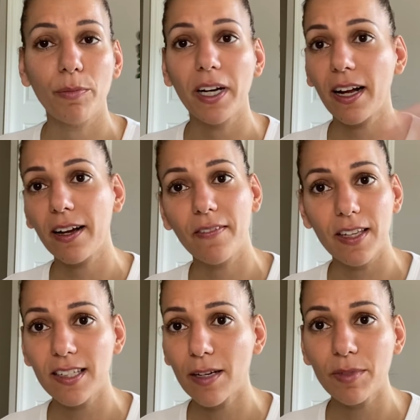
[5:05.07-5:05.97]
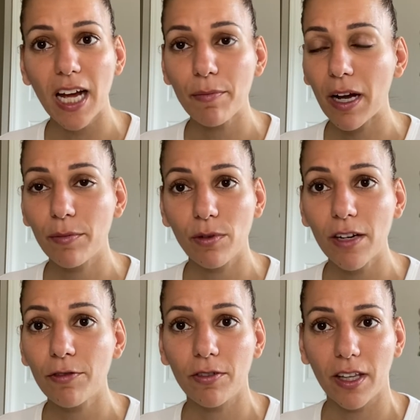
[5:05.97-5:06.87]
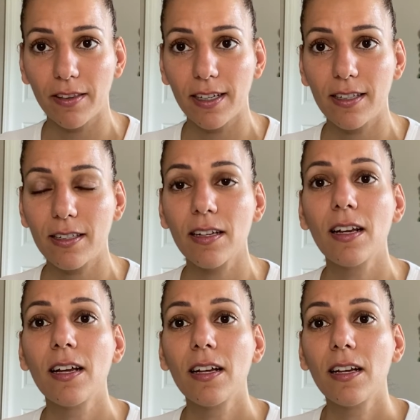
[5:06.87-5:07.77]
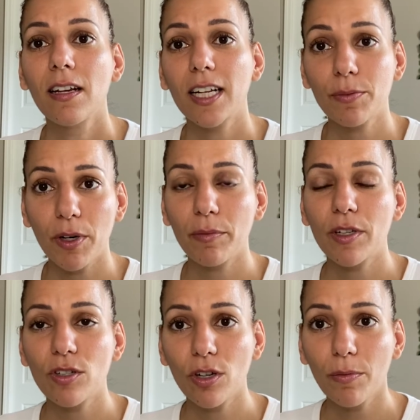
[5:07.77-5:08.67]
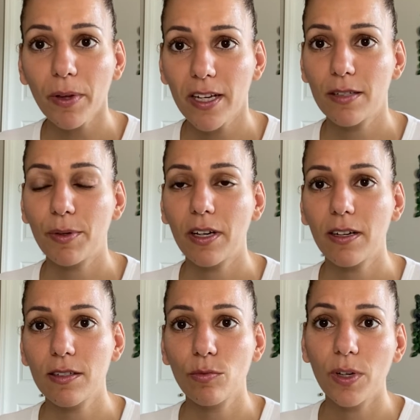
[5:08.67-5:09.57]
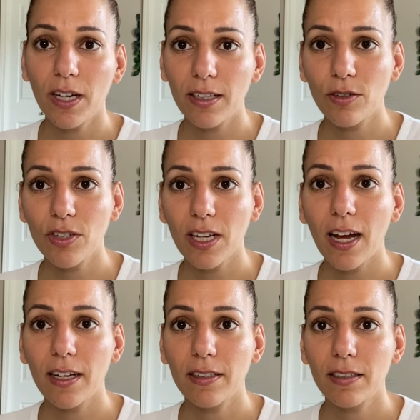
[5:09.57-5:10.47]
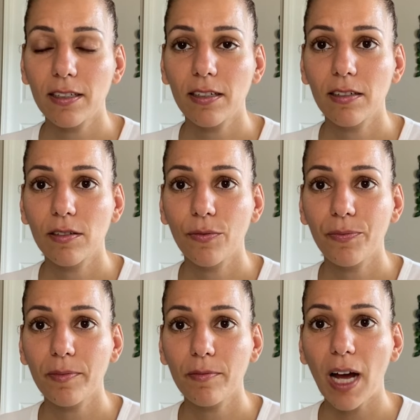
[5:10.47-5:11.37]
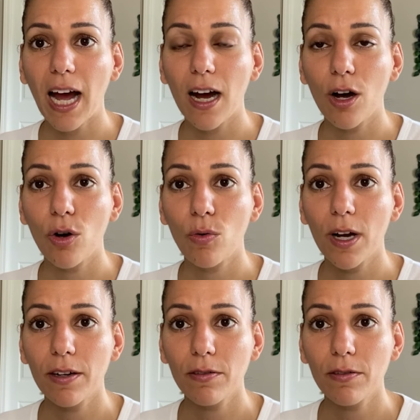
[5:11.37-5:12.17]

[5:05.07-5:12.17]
But at the same time, I'm grateful that these experiments took place because we understand how